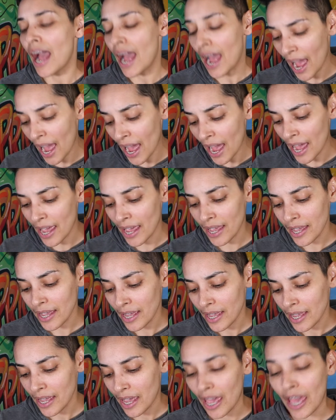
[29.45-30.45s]

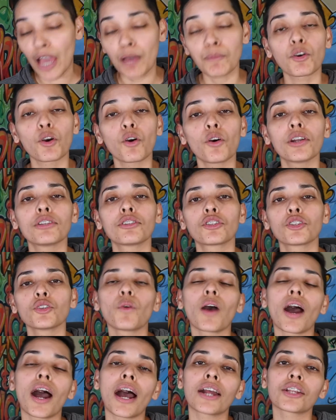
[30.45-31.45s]
I am going to
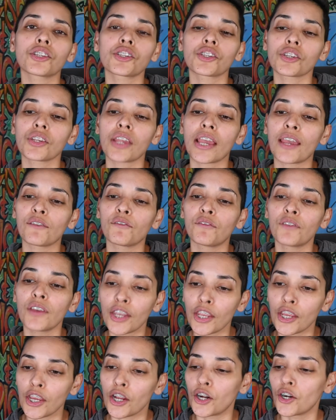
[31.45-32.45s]
watch a
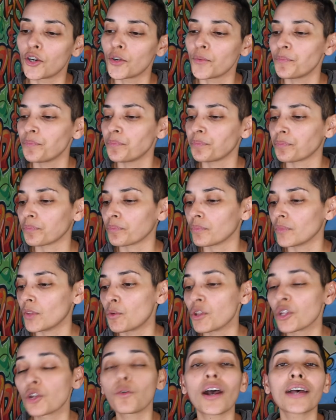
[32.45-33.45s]
video
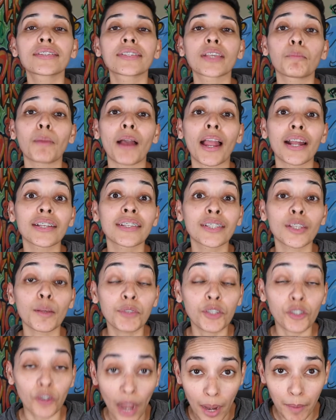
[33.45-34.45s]
requested by a
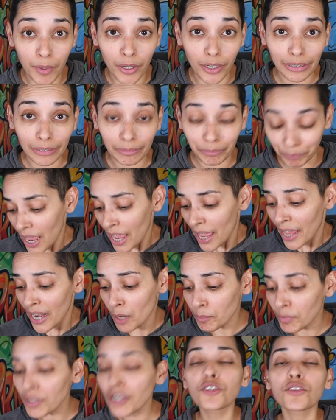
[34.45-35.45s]
subscriber. And
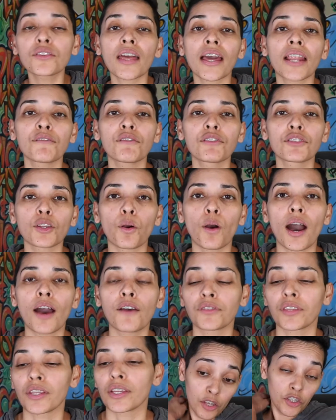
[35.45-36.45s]
I'm gonna do that every so
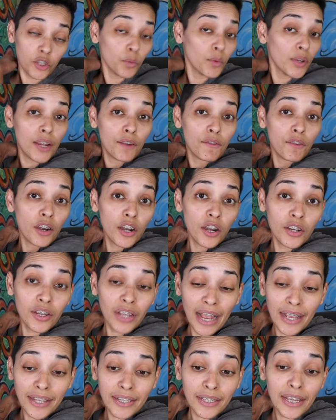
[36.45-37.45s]
often. So whenever
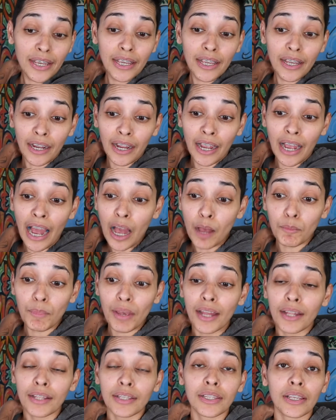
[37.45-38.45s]
I see a
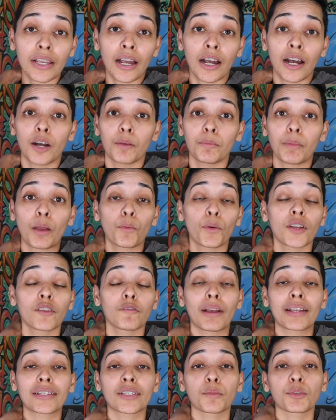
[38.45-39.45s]
comment by one of
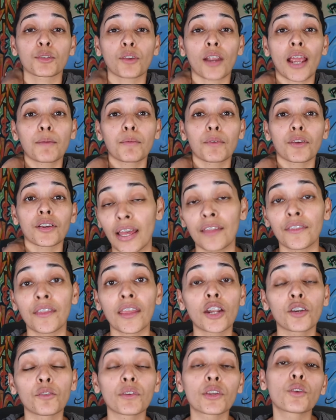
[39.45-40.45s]
my subscribers and
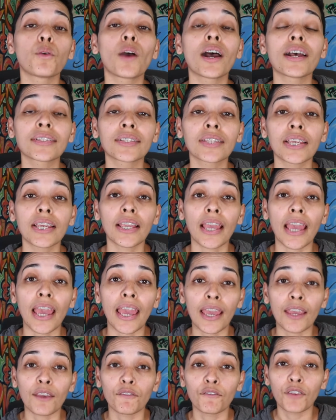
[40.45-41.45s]
they are requesting
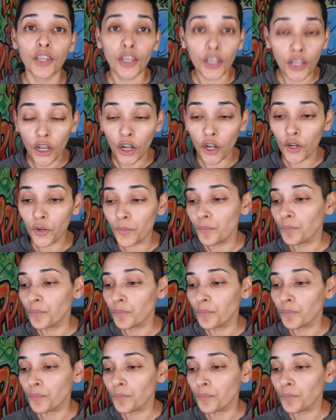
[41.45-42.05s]
a video